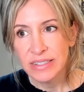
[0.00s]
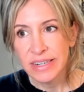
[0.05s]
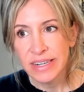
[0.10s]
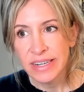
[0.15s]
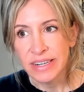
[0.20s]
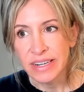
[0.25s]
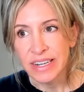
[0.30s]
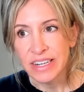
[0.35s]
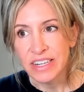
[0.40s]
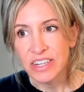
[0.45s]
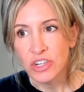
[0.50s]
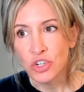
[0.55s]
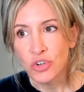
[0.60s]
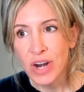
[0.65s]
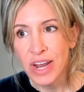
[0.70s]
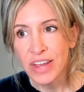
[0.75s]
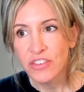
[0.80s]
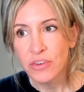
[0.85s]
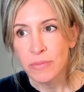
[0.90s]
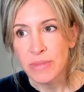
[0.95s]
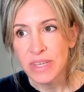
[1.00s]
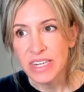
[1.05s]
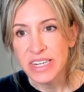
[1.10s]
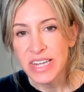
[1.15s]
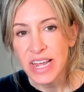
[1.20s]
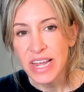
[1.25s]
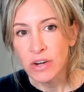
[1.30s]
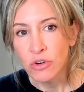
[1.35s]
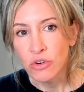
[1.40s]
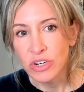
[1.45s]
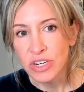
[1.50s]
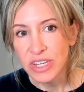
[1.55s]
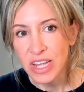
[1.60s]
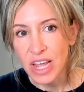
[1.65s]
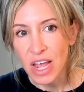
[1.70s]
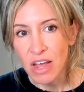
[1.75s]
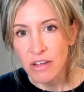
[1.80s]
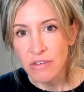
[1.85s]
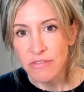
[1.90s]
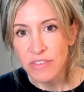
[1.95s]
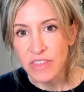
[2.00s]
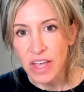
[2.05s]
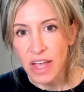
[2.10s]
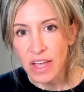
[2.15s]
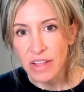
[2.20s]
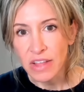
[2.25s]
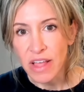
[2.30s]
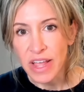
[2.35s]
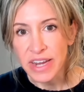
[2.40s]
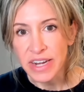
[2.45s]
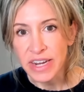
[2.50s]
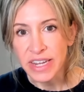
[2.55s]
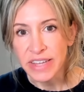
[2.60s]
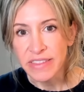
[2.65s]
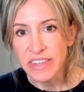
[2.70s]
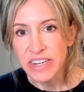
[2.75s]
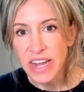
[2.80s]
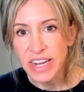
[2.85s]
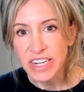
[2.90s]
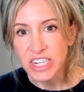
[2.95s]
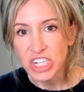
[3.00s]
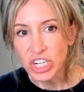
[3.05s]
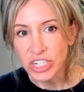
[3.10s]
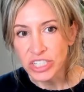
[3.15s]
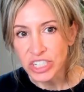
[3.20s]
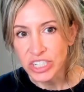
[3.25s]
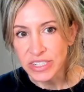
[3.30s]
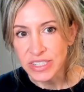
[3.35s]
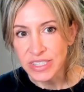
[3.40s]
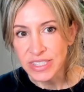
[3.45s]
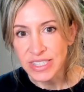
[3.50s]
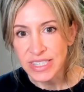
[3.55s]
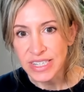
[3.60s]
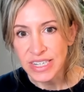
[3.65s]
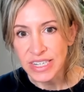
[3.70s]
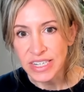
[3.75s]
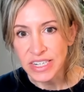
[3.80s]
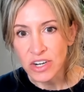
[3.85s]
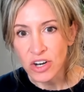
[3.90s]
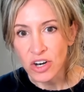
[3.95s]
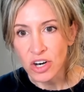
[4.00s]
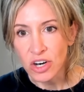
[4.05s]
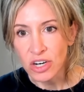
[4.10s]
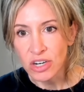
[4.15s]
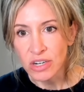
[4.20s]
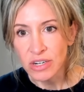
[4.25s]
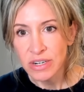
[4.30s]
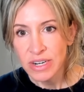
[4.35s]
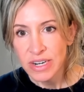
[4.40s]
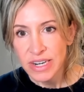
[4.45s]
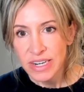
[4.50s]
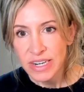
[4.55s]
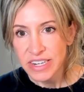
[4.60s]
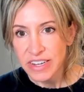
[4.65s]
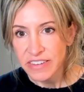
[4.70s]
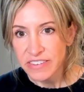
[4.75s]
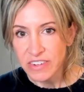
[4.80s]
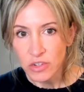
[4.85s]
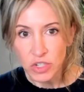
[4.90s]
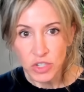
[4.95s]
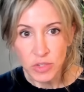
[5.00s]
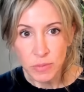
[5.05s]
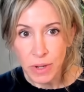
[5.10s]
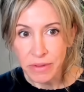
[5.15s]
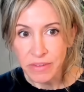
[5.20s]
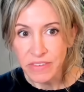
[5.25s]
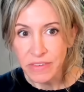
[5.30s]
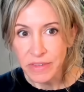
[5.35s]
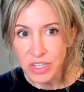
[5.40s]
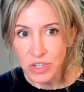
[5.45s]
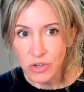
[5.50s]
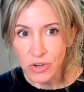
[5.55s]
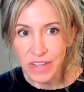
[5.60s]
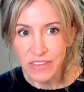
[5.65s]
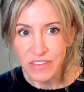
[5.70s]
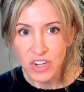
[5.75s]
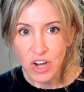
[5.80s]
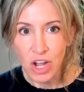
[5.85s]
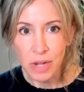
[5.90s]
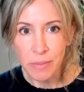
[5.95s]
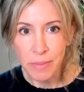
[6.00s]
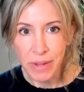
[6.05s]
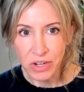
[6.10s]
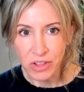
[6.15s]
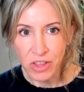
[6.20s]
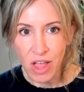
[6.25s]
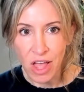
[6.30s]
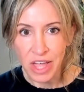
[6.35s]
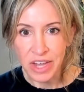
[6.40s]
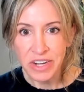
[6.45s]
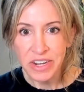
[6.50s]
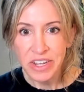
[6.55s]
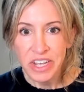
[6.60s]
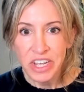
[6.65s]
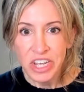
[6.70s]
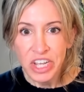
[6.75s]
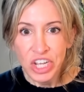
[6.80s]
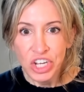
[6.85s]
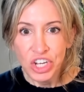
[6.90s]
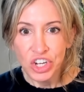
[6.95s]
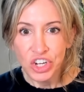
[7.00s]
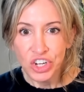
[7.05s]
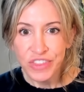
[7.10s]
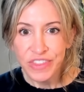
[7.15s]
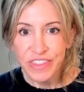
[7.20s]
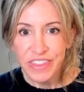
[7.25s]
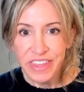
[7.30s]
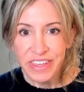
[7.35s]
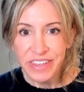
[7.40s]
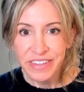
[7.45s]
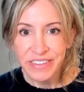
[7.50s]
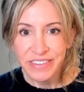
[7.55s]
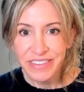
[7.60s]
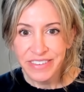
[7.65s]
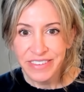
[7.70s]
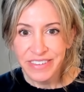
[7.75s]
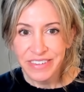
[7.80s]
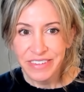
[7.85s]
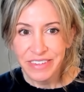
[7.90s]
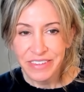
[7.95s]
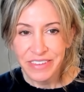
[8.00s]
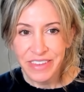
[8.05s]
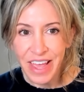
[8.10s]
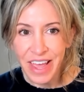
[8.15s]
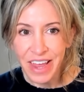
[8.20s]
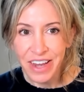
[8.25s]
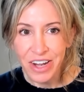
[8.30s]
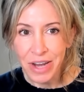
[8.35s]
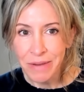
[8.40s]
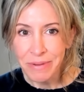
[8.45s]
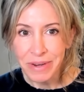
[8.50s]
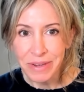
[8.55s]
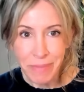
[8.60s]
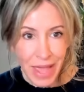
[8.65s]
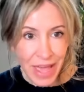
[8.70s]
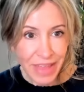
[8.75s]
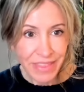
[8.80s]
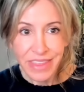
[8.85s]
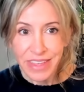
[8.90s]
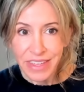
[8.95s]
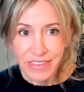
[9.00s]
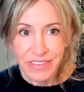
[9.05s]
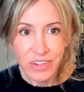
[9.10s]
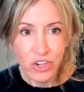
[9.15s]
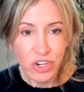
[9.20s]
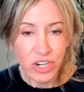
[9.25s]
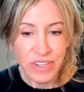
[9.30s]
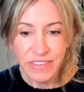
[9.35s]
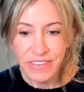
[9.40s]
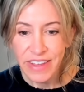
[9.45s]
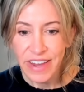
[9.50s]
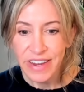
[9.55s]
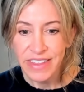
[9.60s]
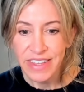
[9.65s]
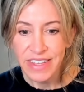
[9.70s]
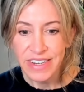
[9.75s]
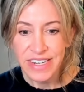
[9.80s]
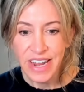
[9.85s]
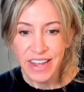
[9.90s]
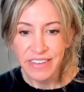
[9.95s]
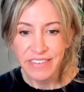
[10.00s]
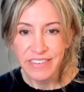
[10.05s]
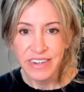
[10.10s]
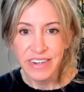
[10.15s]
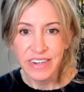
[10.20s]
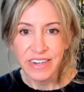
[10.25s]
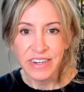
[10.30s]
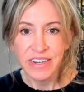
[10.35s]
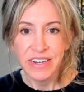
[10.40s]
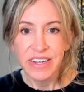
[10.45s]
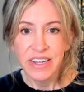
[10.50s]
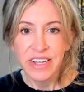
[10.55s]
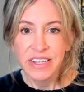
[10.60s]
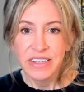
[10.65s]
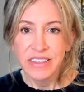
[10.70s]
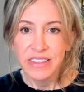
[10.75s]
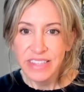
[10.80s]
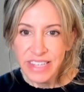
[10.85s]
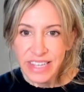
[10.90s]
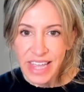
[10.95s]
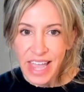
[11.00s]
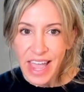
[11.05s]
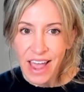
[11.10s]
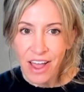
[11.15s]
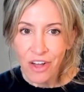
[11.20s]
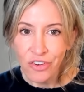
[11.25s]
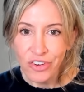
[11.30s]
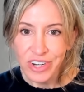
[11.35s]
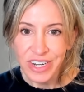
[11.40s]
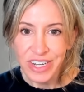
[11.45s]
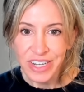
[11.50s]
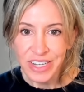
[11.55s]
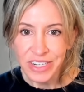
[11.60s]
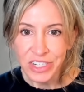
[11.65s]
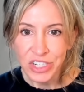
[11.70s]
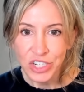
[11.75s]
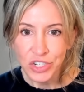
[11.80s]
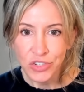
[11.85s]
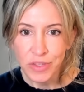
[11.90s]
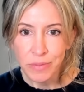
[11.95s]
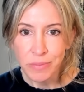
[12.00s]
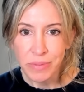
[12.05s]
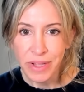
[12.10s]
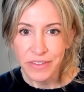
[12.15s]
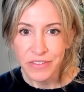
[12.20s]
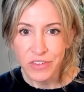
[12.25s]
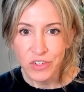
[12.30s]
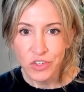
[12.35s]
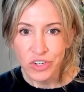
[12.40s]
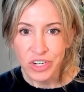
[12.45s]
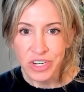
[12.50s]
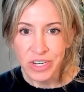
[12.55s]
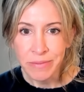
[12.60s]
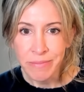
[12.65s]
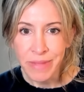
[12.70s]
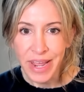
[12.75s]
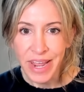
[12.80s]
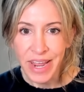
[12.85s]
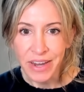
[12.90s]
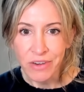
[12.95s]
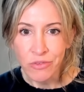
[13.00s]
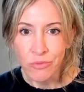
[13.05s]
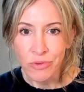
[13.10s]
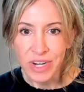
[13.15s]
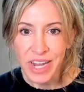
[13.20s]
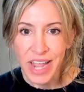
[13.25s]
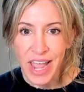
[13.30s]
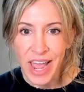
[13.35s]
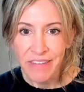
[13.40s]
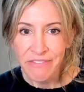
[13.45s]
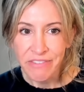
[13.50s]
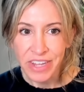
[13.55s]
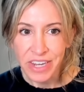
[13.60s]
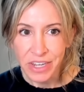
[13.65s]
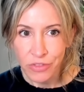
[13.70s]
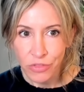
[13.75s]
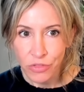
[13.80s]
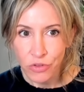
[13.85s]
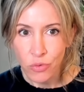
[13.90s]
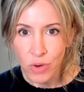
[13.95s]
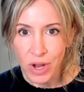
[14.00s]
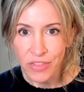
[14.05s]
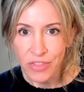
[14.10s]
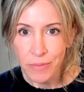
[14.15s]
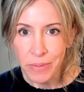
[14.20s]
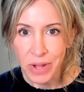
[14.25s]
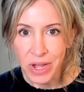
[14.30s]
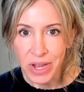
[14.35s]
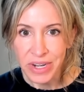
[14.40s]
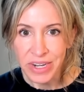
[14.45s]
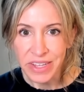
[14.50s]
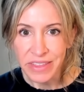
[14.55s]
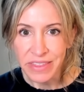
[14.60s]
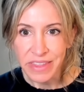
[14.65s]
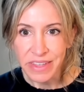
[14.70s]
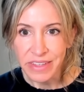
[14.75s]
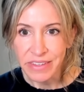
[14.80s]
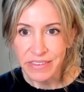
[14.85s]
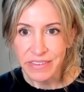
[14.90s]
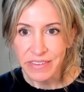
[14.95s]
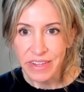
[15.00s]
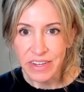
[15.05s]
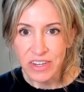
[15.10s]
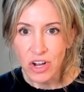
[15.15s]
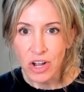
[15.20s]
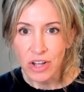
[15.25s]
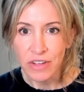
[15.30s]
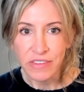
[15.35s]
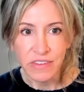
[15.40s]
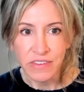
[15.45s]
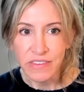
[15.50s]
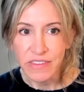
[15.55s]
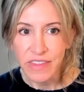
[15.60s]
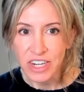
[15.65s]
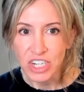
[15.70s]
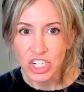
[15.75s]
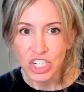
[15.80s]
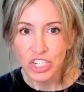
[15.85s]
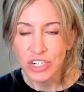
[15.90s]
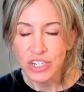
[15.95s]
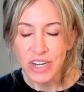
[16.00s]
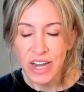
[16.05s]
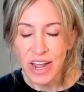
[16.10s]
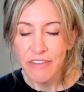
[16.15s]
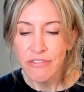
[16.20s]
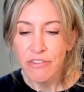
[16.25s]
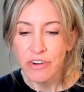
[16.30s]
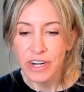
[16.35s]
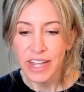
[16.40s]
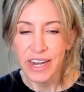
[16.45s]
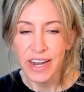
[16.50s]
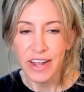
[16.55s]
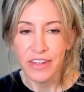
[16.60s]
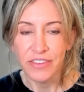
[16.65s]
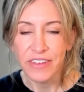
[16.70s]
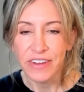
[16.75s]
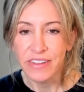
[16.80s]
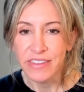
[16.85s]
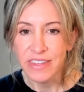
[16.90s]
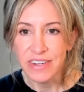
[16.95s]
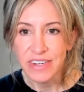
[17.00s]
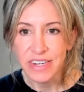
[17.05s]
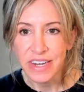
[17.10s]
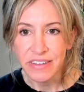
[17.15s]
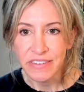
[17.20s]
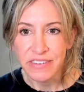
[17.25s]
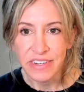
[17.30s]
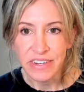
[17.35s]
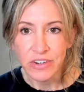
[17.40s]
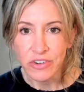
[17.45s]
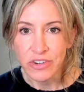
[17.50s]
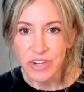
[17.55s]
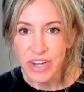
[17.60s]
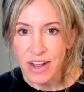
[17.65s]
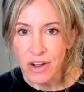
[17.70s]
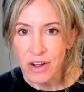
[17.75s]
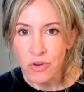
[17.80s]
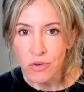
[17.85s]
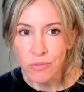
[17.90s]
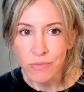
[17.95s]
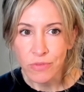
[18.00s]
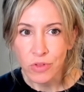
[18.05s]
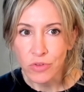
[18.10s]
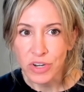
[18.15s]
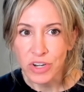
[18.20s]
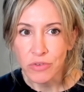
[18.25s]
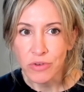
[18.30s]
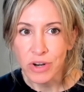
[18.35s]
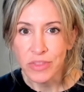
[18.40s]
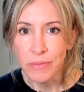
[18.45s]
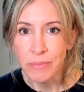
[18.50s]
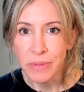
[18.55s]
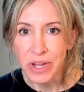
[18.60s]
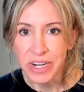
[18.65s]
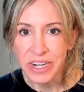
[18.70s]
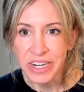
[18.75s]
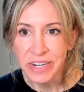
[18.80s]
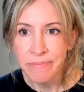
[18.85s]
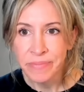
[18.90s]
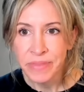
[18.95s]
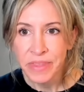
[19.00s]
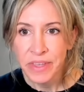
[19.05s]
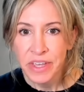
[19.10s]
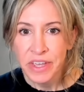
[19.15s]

It, it detracts from the integrity of the gut lining and the tight junctions in our intestine, which is probably something you guys talk about a lot. Good things that, I mean, bad things that are inside the intestine leak out into the bloodstream and wreak havoc throughout the body, and things and toxins that shouldn't ever get outside of the intestine are now floating around the body.